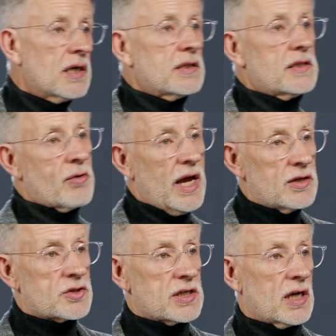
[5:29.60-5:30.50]
the
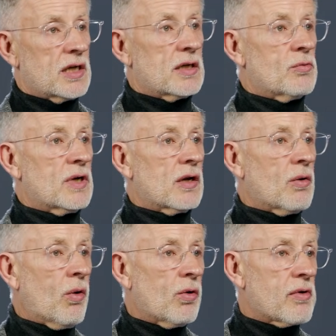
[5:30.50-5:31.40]
radio channel will
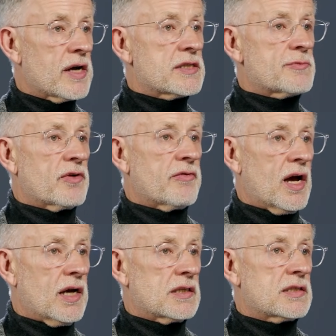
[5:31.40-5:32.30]
always
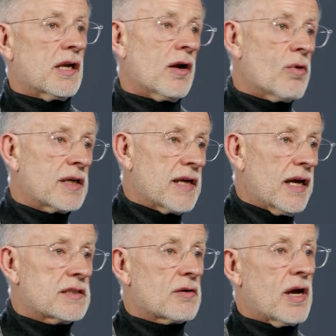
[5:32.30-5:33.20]
provide lower
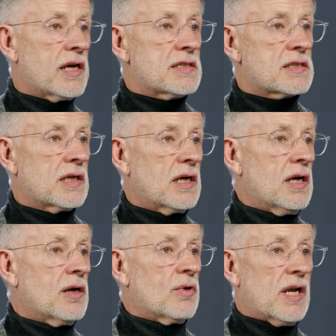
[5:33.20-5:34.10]
data rates,
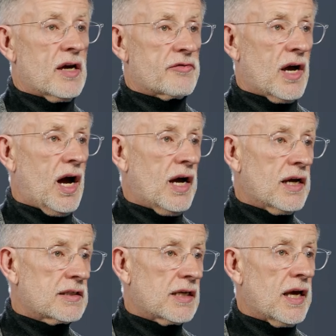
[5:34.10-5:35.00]
will have a
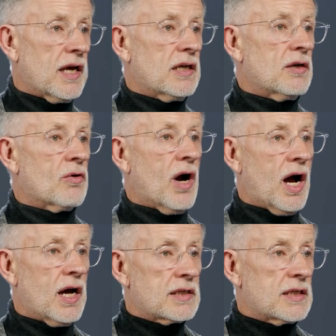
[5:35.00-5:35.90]
higher delay or
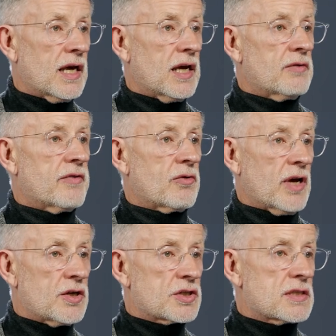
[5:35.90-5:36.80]
higher delay
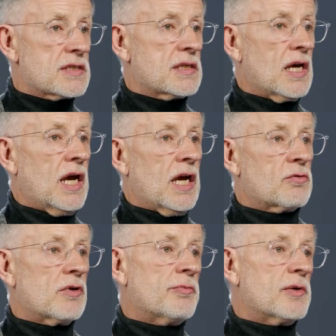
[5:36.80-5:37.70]
variations,
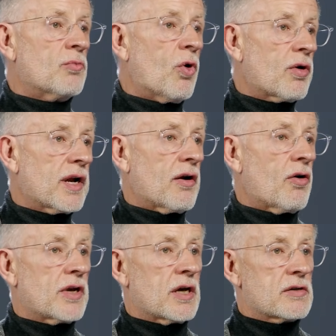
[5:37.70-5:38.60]
and will be more
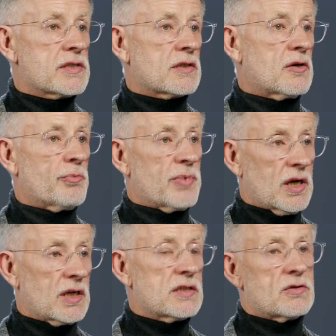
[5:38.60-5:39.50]
erroneous
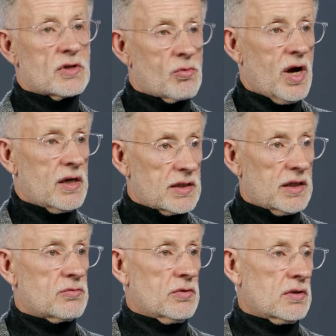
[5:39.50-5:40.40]
compared to a wired
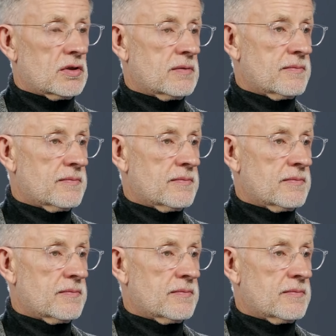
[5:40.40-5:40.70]
network.